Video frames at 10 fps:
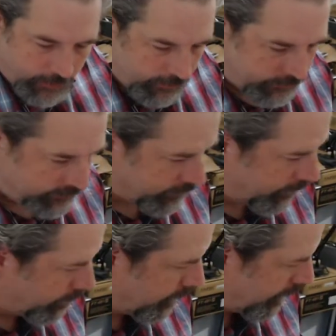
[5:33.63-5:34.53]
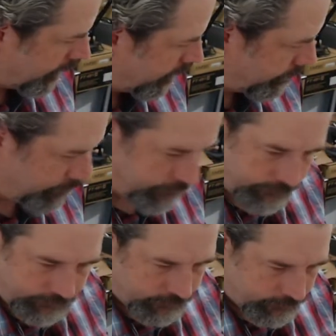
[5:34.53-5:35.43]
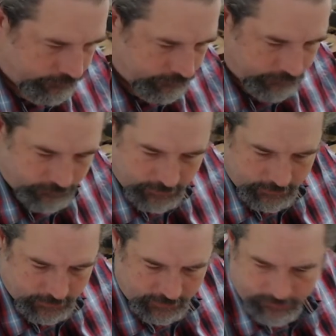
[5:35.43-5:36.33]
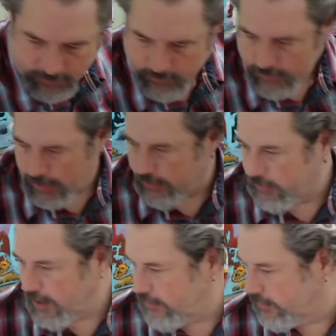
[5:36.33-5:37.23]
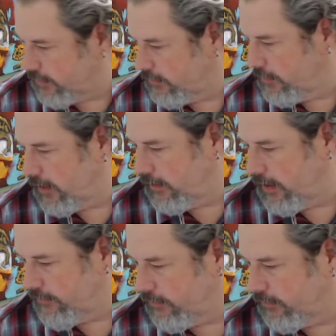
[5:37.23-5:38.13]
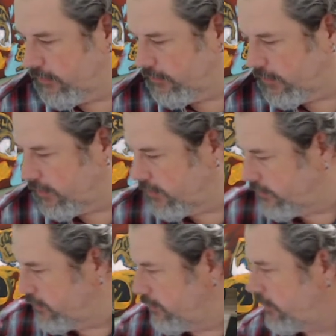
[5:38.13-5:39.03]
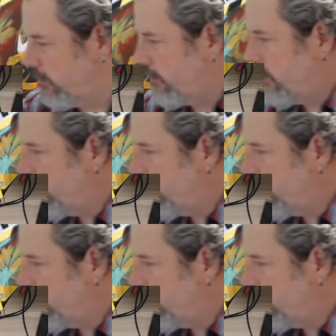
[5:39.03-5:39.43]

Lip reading: So let's do that. I don't have a real good tool to do that.